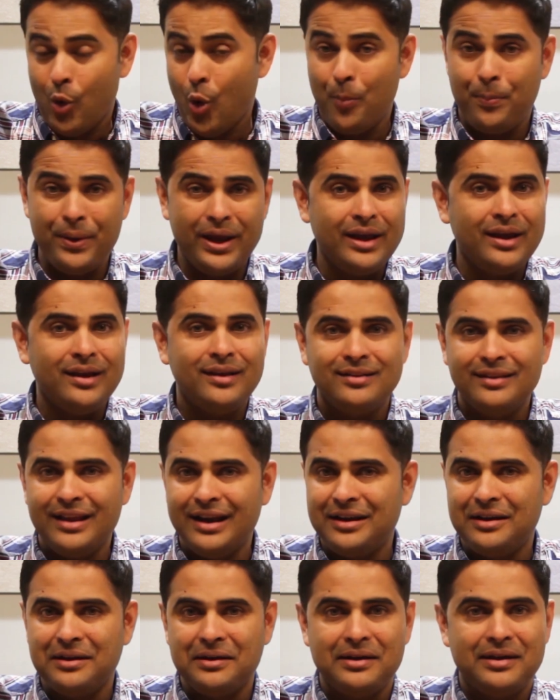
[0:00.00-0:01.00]
hoping
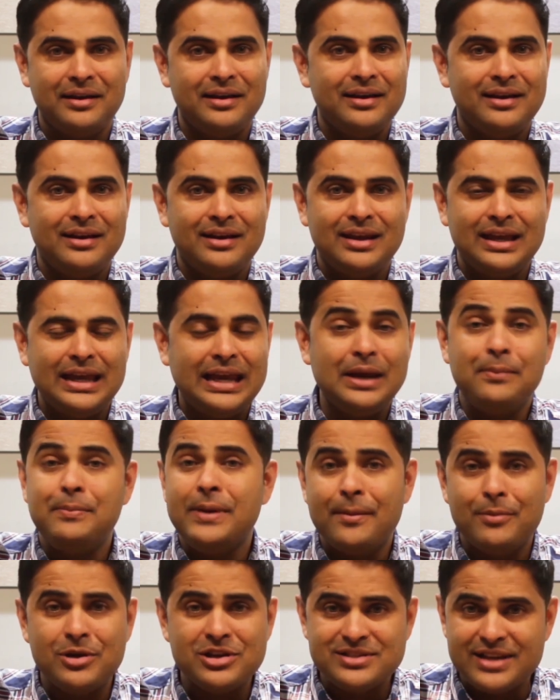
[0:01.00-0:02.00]
that
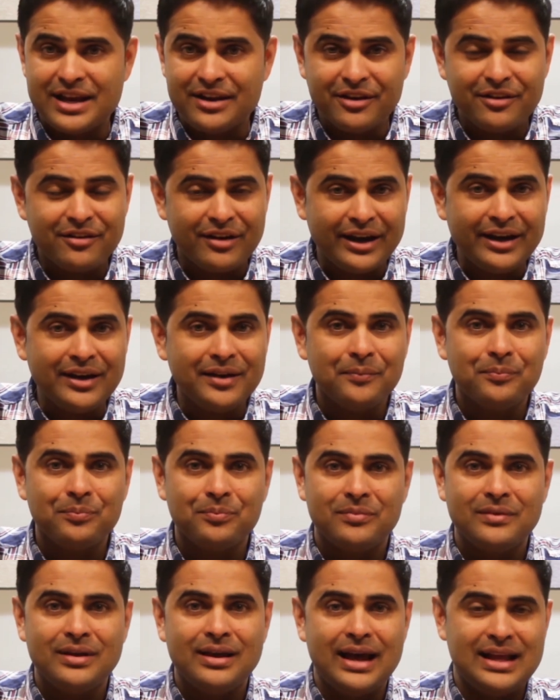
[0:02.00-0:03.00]
he'd be able to set it right.
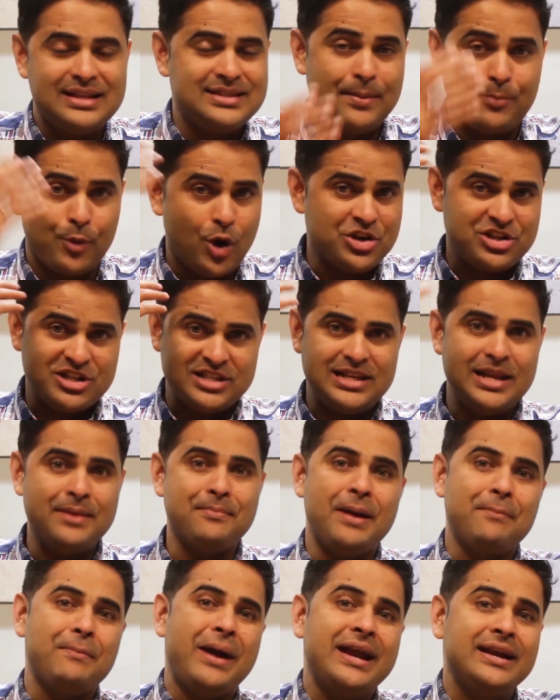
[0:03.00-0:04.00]
And
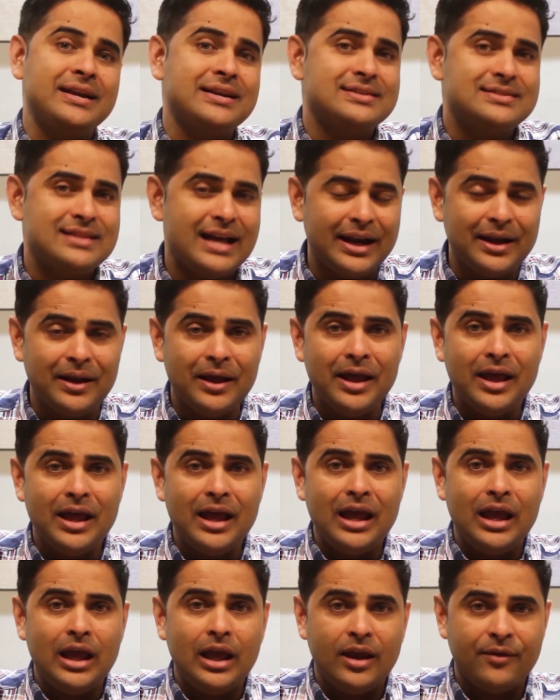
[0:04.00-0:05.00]
subconsciously, my mind is that
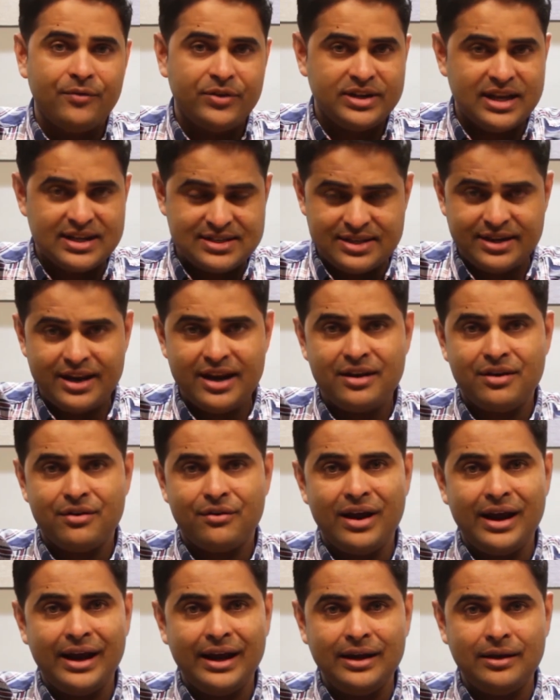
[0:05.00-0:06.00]
if it doesn't
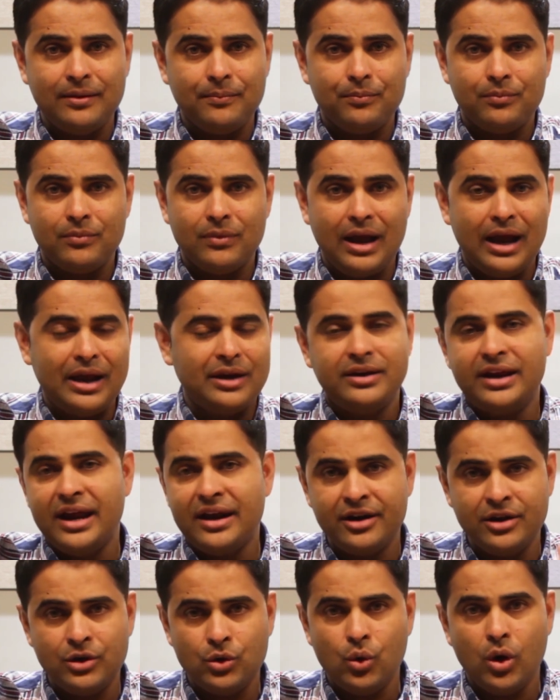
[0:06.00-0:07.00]
get right, I'd
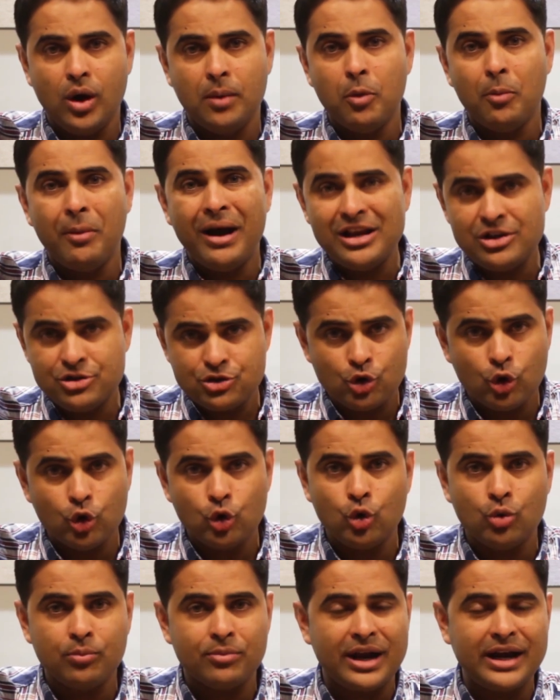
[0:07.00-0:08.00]
get into a mobile
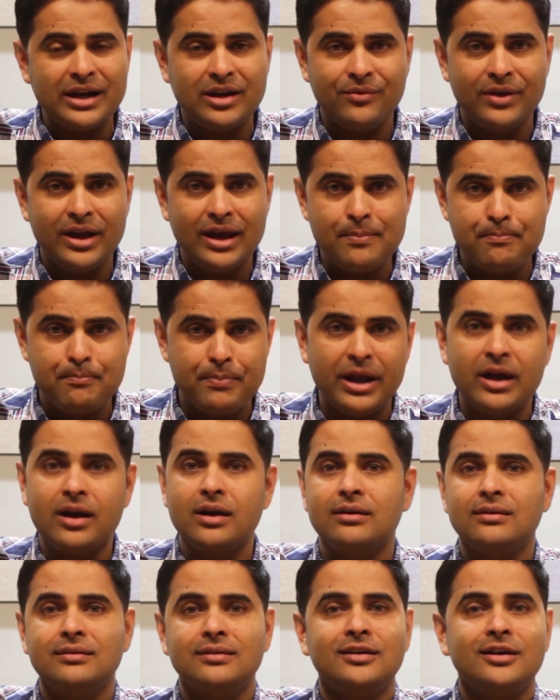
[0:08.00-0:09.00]
showroom right away and
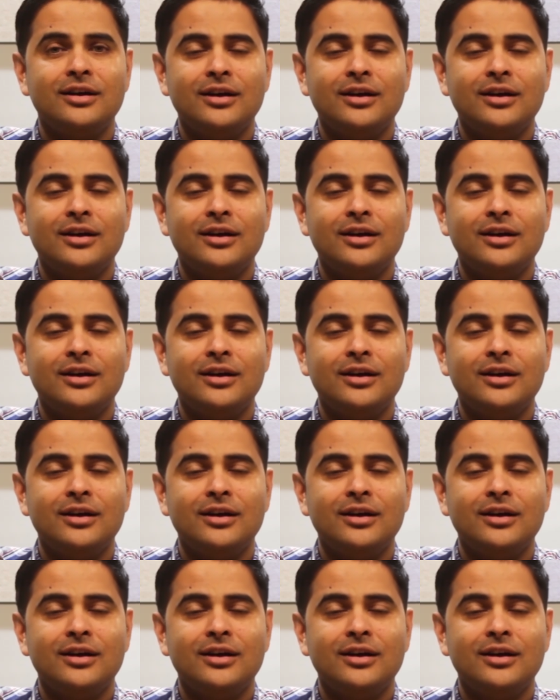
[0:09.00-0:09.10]
pick